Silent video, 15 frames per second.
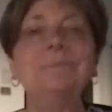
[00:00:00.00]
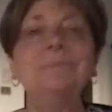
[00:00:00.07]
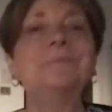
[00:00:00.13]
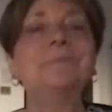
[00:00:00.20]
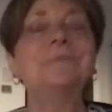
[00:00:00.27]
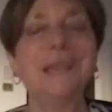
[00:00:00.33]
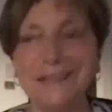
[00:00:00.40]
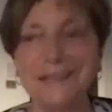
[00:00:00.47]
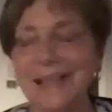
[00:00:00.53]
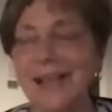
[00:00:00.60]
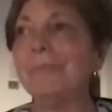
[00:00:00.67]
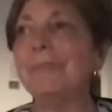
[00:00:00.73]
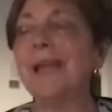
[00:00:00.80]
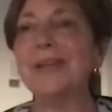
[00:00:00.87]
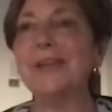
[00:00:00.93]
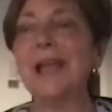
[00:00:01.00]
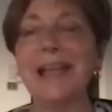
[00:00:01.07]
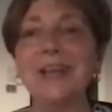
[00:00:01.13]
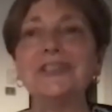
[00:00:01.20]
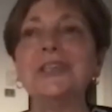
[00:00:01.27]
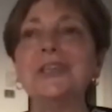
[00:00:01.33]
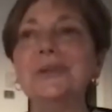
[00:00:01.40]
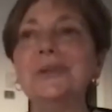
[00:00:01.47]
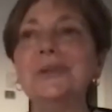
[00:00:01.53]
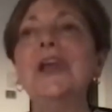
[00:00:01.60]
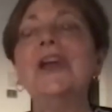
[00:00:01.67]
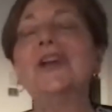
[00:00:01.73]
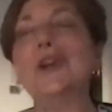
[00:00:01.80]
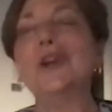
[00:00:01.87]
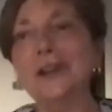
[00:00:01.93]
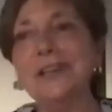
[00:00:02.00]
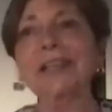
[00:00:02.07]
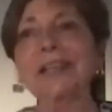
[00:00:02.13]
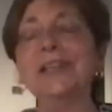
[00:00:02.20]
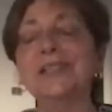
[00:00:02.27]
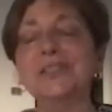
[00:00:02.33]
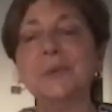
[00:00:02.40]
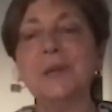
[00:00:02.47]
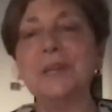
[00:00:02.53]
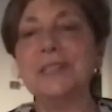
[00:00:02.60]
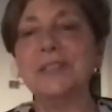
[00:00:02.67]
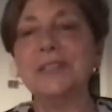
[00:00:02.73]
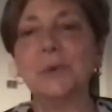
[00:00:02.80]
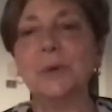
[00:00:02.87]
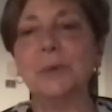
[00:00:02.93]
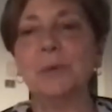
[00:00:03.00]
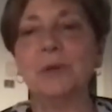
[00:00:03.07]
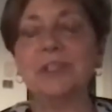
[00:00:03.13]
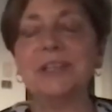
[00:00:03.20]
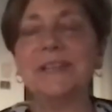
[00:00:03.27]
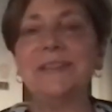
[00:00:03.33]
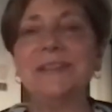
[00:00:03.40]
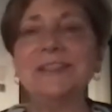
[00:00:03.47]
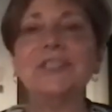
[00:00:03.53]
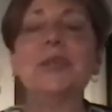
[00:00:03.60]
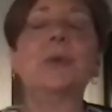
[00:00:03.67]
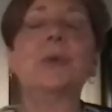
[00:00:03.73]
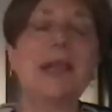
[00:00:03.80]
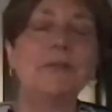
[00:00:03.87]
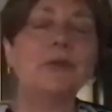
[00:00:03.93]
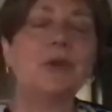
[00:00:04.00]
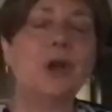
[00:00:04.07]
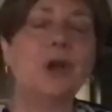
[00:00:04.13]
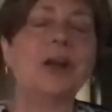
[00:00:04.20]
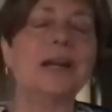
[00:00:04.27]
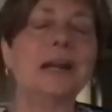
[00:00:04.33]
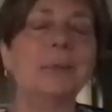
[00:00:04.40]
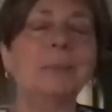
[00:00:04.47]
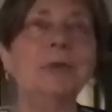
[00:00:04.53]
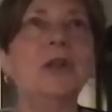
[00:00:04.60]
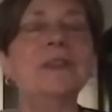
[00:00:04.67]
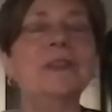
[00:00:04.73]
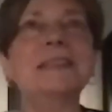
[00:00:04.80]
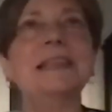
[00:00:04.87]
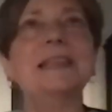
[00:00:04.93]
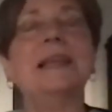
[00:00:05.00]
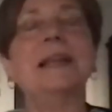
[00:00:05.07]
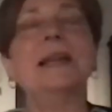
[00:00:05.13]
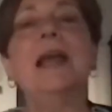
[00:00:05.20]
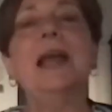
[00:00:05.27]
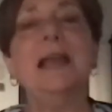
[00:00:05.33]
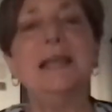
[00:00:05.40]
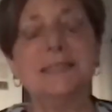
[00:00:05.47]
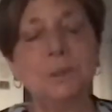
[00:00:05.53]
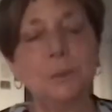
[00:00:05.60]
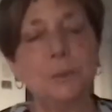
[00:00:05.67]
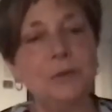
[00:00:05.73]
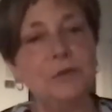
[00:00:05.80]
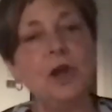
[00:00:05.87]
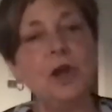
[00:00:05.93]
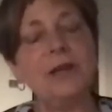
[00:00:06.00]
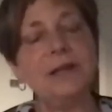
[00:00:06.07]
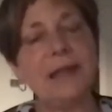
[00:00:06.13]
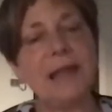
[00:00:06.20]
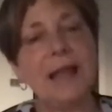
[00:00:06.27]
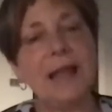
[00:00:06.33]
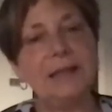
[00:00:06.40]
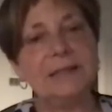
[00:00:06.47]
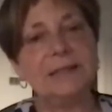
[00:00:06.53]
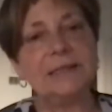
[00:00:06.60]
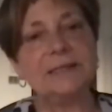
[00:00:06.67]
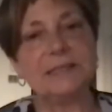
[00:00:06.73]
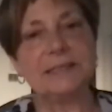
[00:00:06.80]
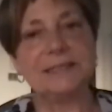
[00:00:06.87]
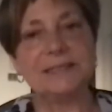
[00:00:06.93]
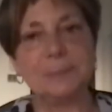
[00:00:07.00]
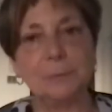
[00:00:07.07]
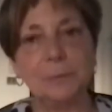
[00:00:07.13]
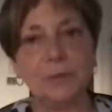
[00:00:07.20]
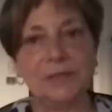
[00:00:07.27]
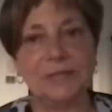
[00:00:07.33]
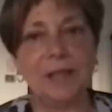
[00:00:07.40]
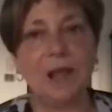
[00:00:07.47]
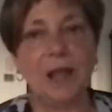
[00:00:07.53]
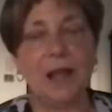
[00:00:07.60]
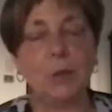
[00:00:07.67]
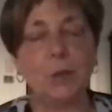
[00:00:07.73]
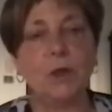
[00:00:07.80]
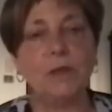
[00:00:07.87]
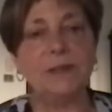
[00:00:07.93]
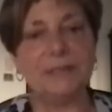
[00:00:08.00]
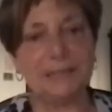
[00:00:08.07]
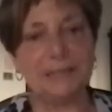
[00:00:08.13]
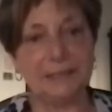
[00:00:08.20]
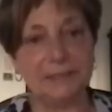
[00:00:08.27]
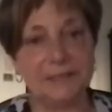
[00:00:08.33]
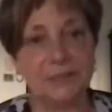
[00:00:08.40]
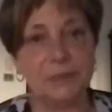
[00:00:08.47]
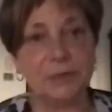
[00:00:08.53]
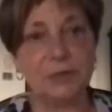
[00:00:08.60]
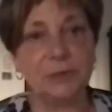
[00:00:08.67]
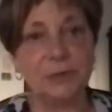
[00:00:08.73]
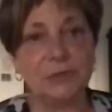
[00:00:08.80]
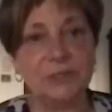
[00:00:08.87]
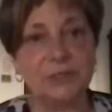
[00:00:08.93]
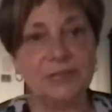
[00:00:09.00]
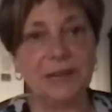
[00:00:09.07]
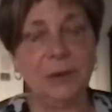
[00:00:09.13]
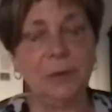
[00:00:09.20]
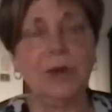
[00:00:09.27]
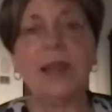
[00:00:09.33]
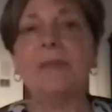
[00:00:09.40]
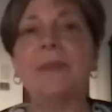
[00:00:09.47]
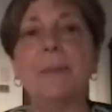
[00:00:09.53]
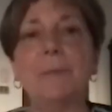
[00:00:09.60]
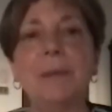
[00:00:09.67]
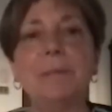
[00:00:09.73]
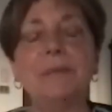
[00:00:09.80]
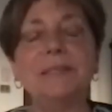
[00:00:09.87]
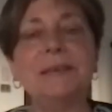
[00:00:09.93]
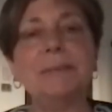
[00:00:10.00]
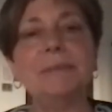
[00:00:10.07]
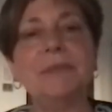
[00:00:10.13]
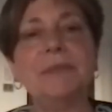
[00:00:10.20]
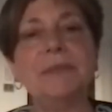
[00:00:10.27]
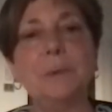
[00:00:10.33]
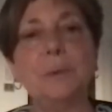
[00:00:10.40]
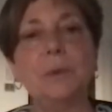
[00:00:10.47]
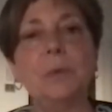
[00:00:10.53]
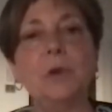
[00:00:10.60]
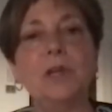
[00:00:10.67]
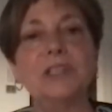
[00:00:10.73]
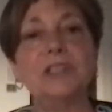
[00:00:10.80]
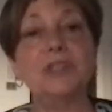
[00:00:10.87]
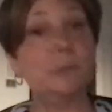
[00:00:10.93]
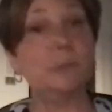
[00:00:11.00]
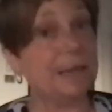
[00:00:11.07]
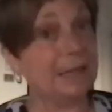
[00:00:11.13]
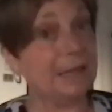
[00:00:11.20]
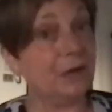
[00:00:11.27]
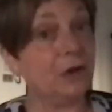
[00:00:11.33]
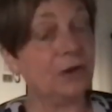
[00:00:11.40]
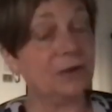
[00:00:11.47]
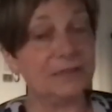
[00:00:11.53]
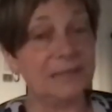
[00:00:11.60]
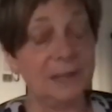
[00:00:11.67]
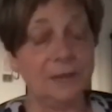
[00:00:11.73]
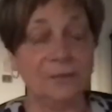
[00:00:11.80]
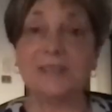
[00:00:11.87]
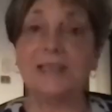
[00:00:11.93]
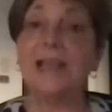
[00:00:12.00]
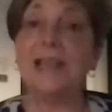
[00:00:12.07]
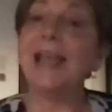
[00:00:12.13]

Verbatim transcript: Yeah, I, I actually got an illustrated storybook done this year. We haven't got it up and on the site yet. So we've got access to some really high quality illustrators now, and that might be something that we want to make ourselves